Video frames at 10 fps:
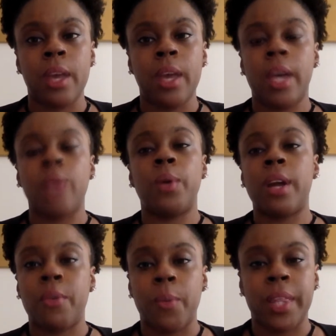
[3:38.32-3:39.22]
in
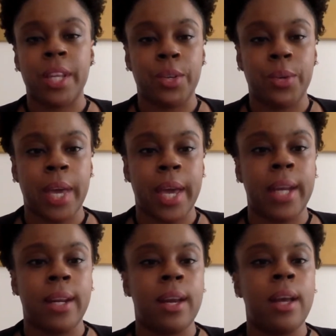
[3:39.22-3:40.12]
whatever way that you
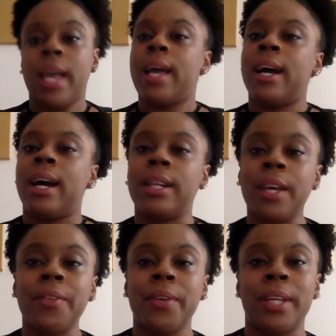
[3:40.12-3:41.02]
can.
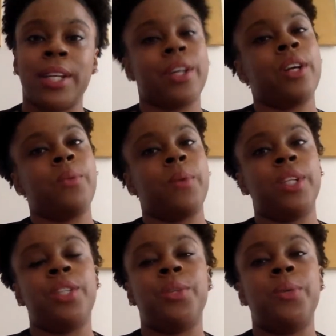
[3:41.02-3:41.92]
Another thing that you're going to
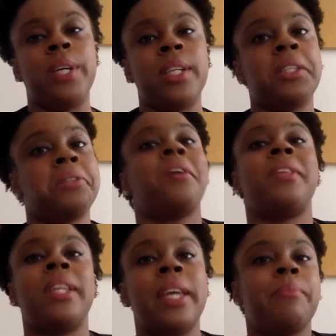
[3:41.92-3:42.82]
want to do is
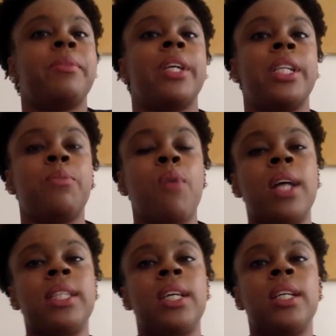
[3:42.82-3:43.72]
start the name change
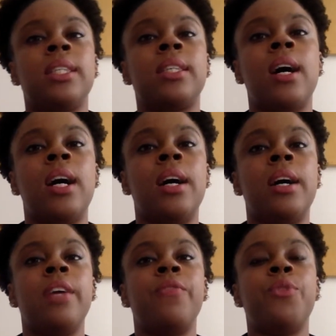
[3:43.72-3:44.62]
process.
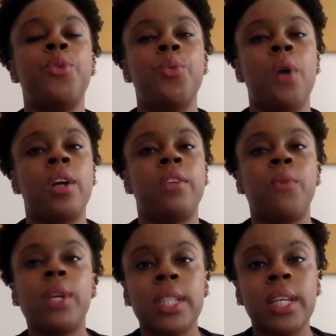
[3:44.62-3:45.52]
If you are
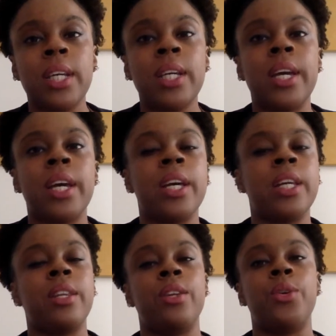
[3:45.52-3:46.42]
divorcing
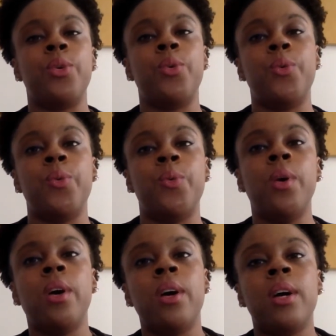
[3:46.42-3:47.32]
and
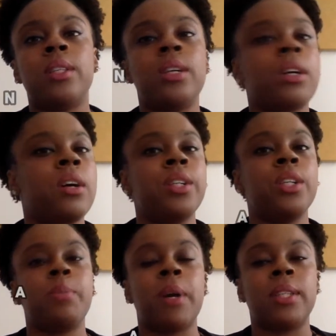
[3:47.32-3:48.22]
you took on
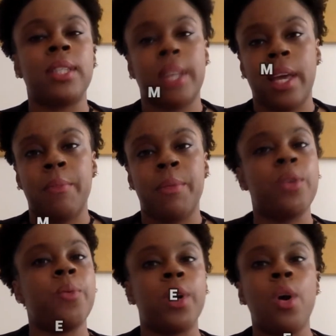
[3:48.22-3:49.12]
your spouse's name
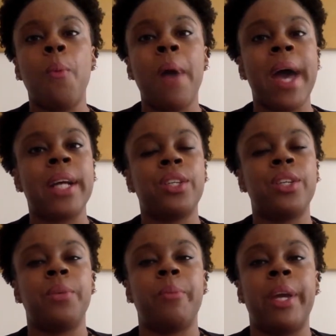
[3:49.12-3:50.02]
and you want to go back to
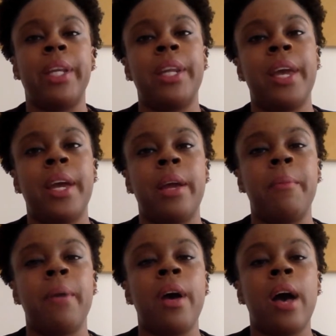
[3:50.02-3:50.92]
your maiden
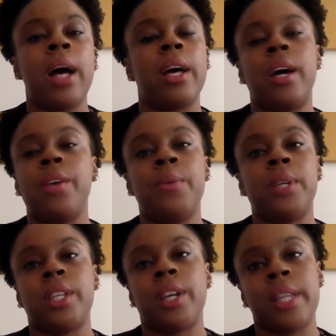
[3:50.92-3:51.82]
name, you
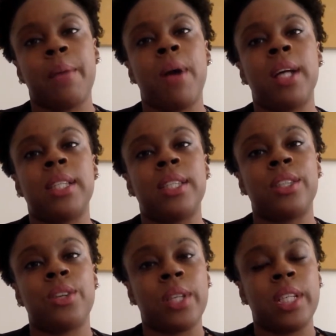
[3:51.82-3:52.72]
want to start that process
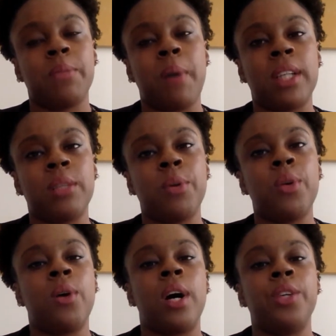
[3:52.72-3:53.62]
as early as
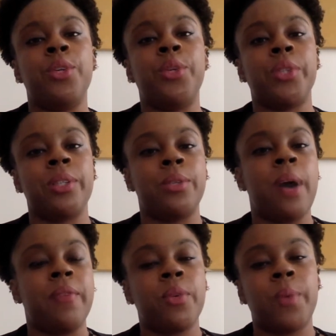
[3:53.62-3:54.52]
possible. Usually you
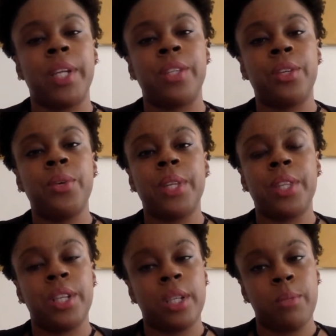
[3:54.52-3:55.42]
have to wait until you get
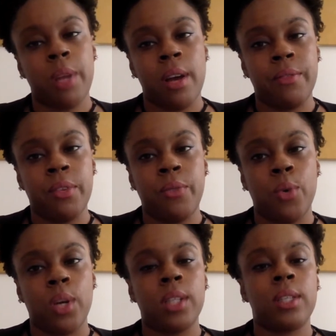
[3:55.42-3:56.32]
the judgment of
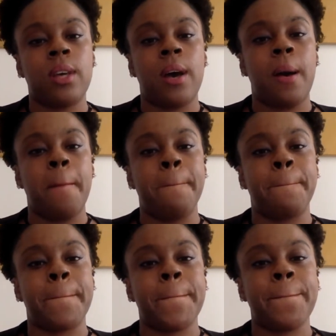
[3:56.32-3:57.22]
divorce
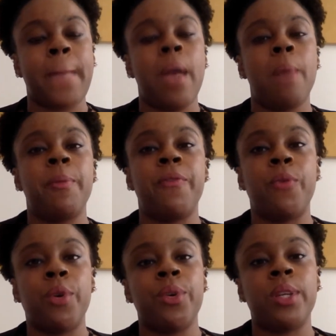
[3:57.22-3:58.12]

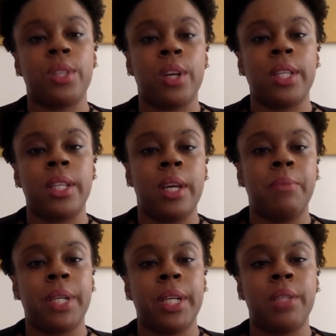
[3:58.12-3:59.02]
before you can start the
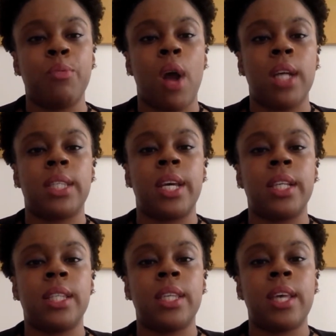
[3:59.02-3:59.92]
name change
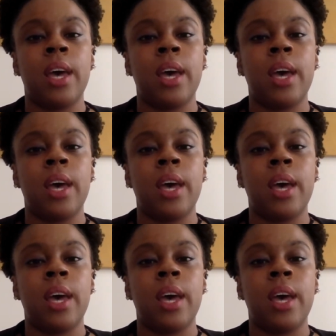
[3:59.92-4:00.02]
process.